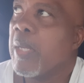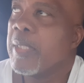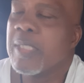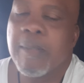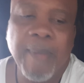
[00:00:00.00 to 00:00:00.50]

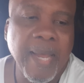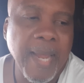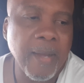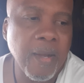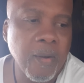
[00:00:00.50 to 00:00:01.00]
this is about
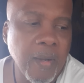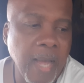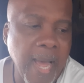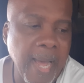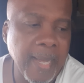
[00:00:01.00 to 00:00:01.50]

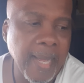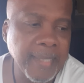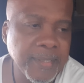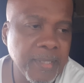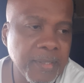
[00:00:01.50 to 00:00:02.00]

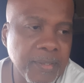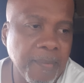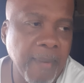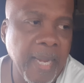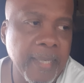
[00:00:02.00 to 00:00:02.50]
our sister,
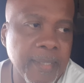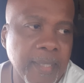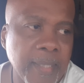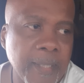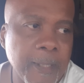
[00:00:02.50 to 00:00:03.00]
man.
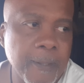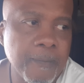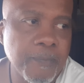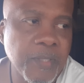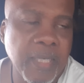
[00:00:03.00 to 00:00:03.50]

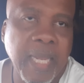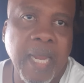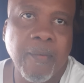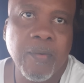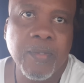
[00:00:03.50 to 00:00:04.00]

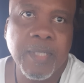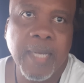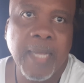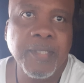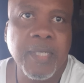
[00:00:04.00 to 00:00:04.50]
Carrie, what's her
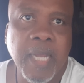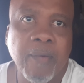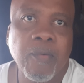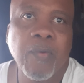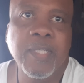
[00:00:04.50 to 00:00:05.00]
name?
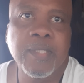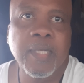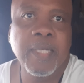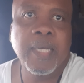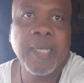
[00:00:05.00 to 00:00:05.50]
Carrie
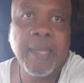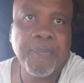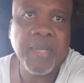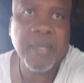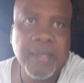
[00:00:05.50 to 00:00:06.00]
Richardson, the
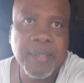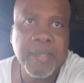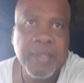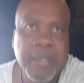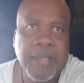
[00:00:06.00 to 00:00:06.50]
Olympian,
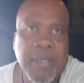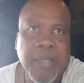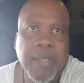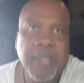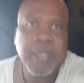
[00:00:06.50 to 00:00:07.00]

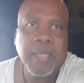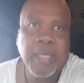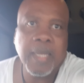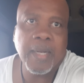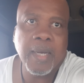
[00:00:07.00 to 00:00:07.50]
and